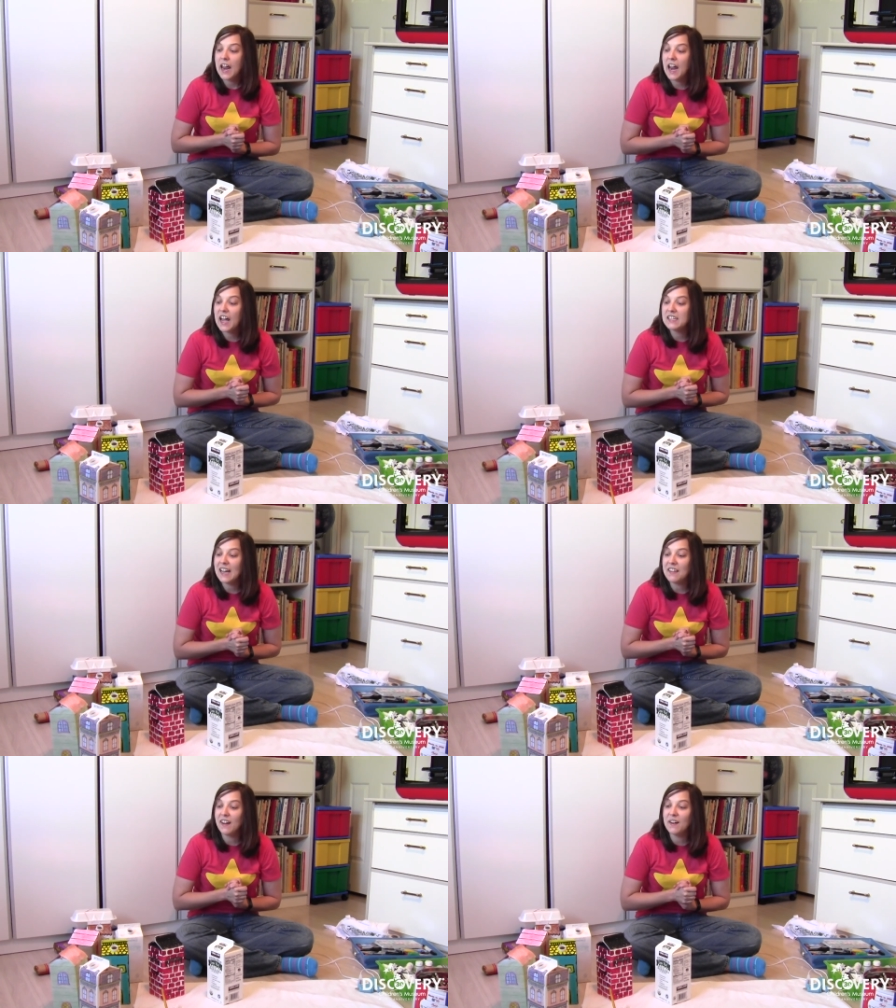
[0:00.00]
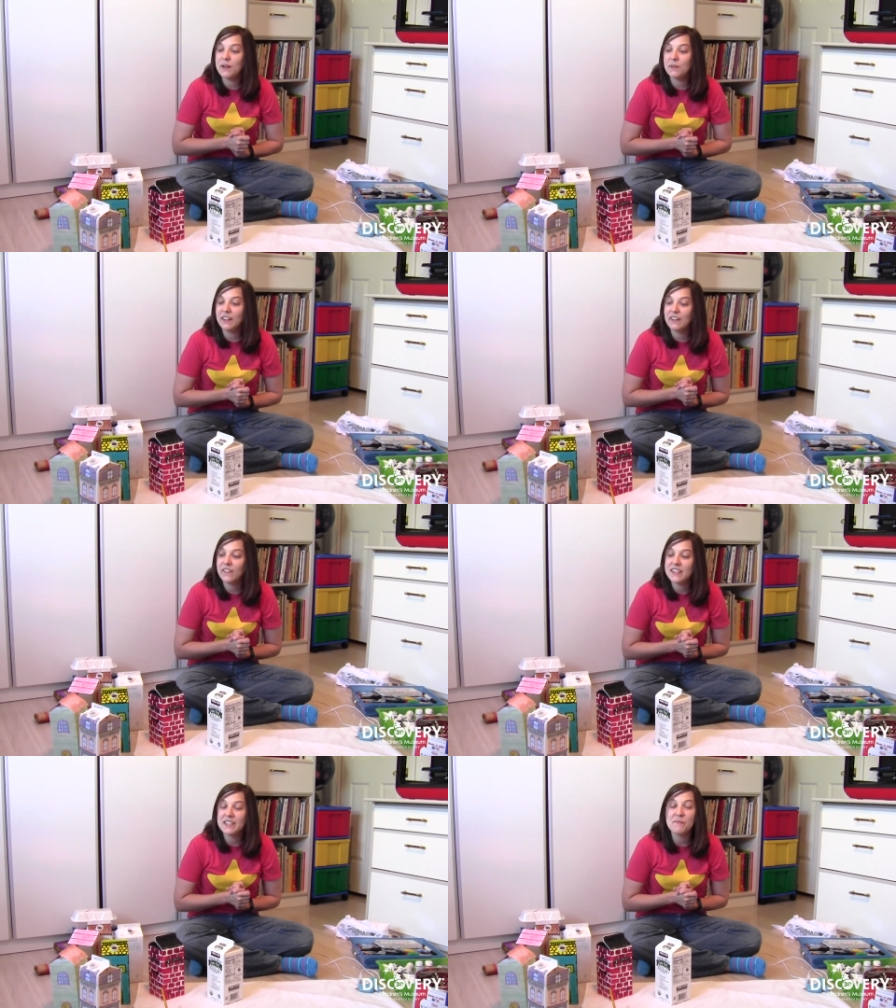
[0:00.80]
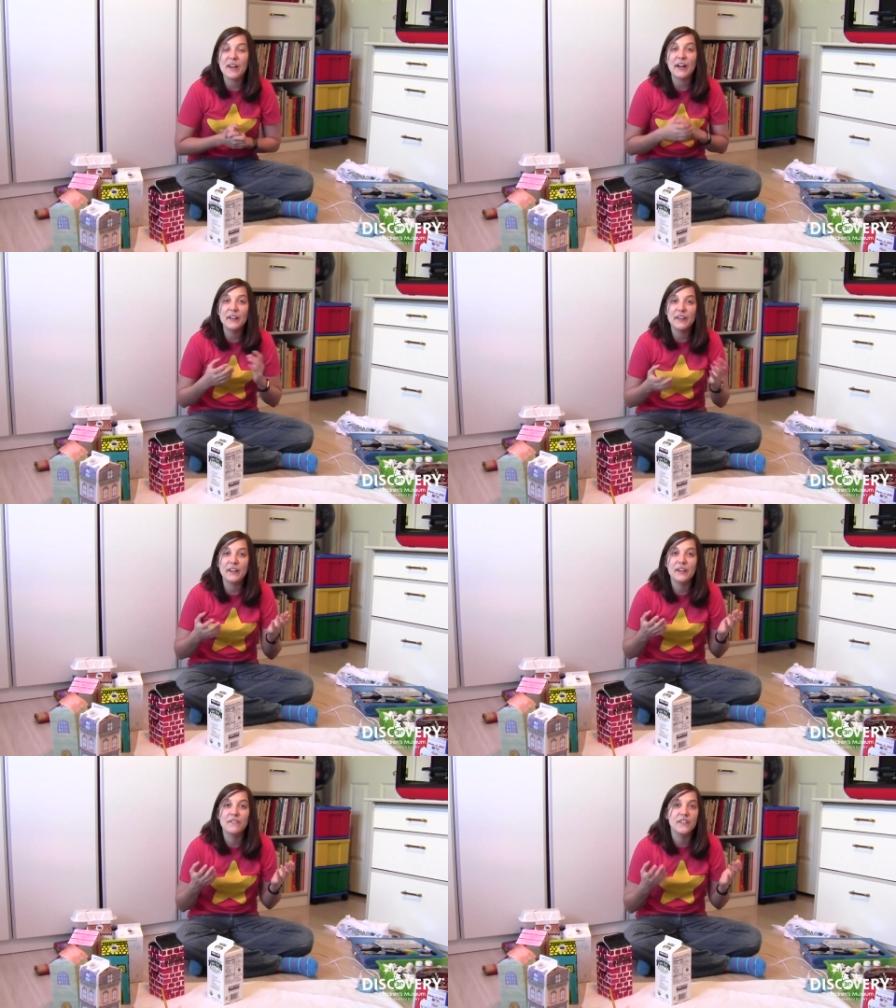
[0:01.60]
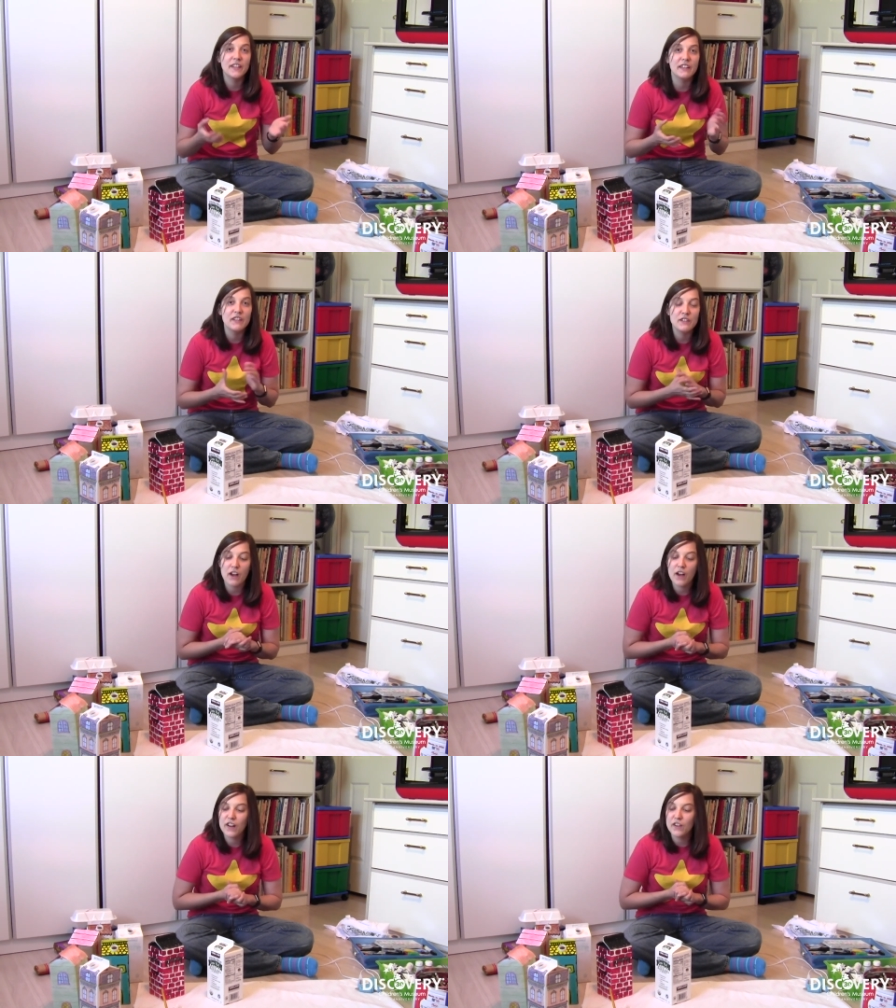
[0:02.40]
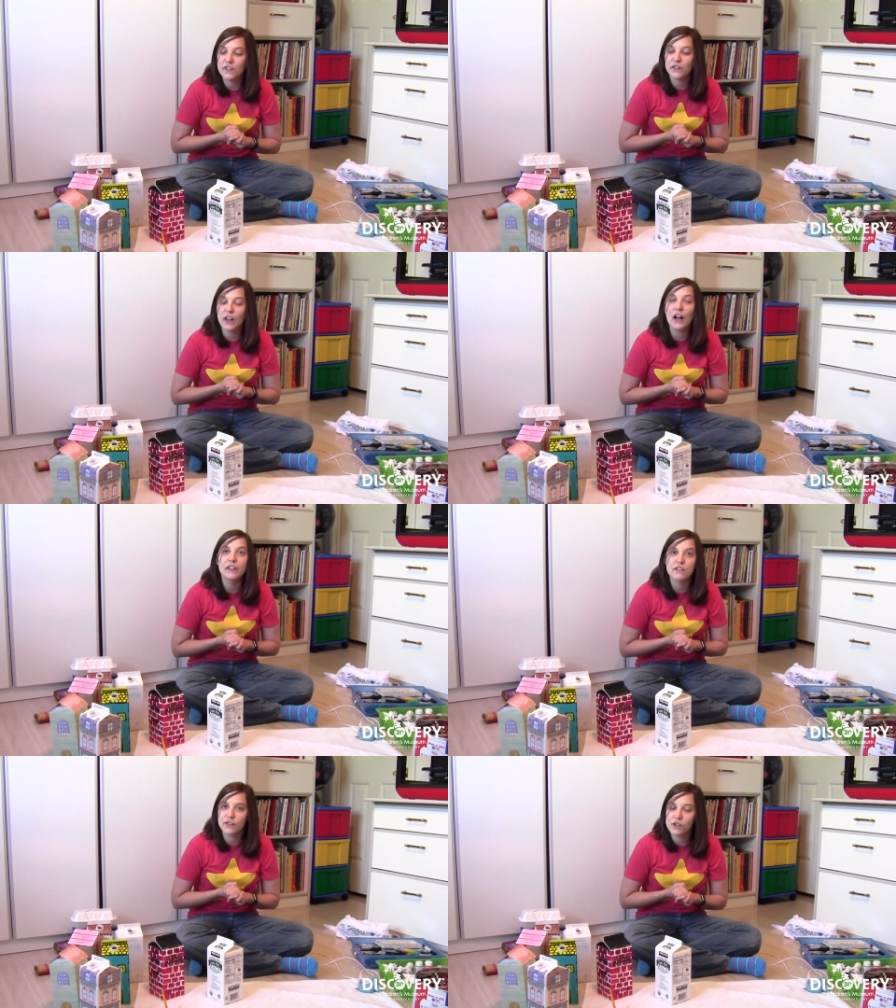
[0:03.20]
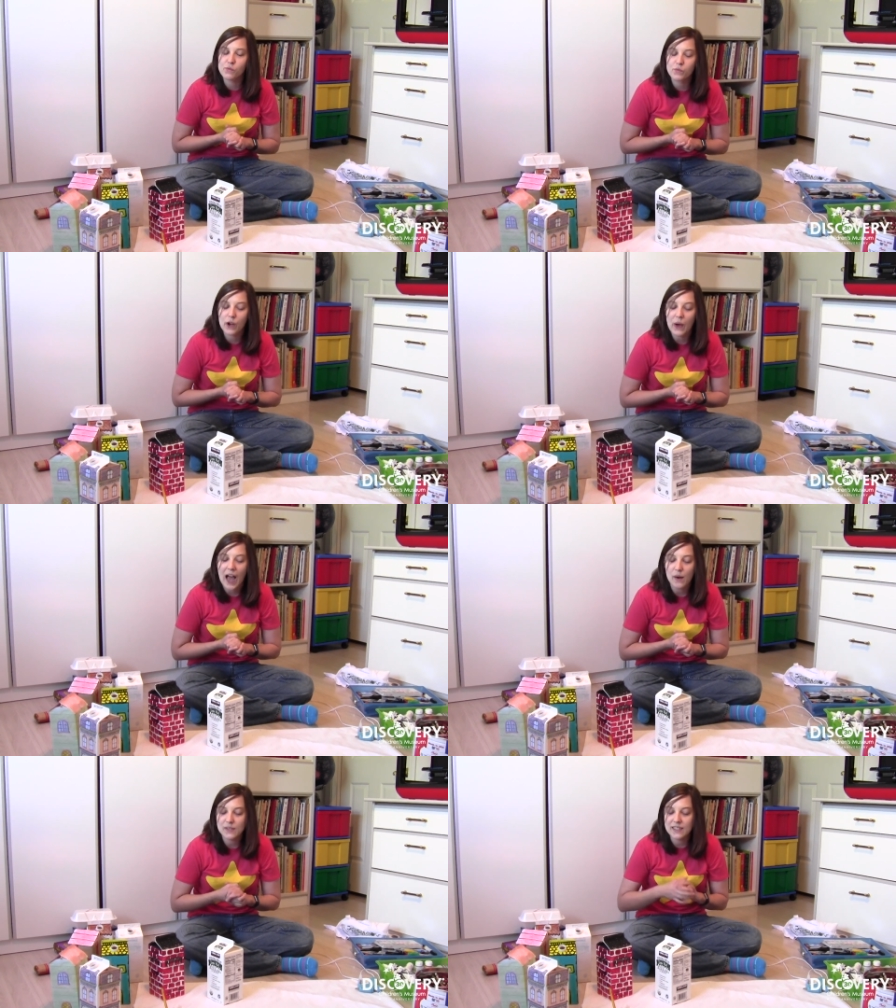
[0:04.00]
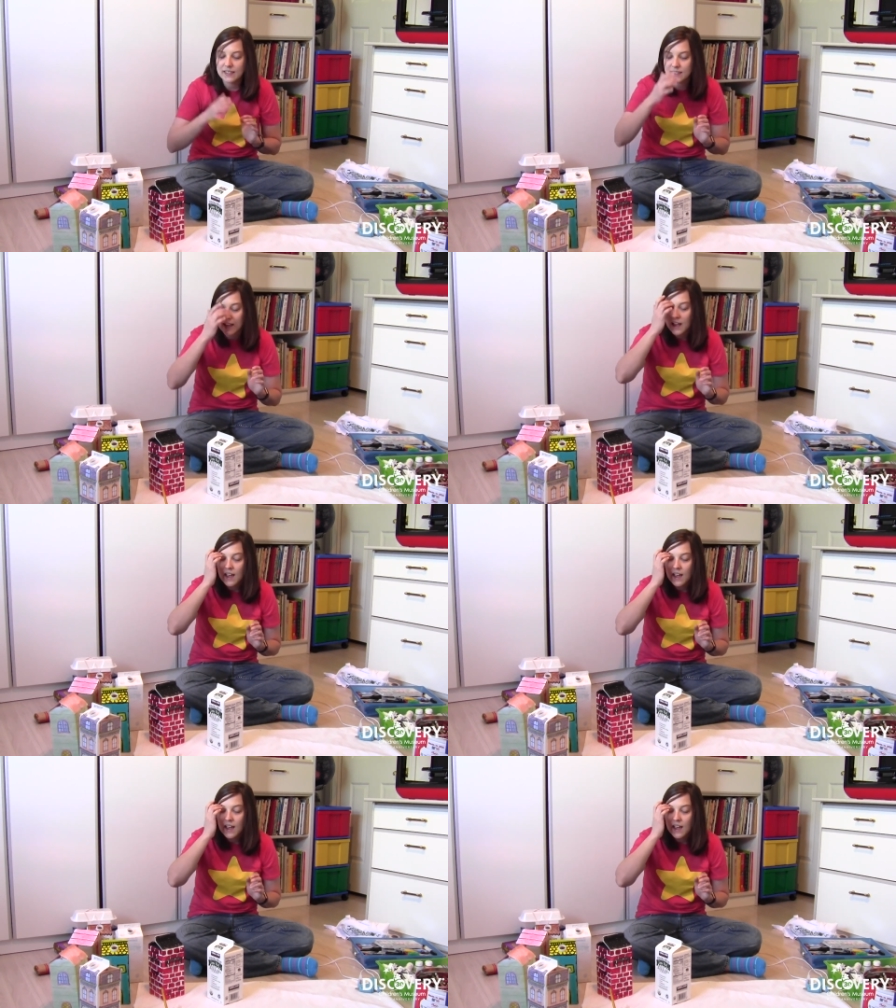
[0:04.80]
And I thought it'd be really fun to make a little village of colorful row houses.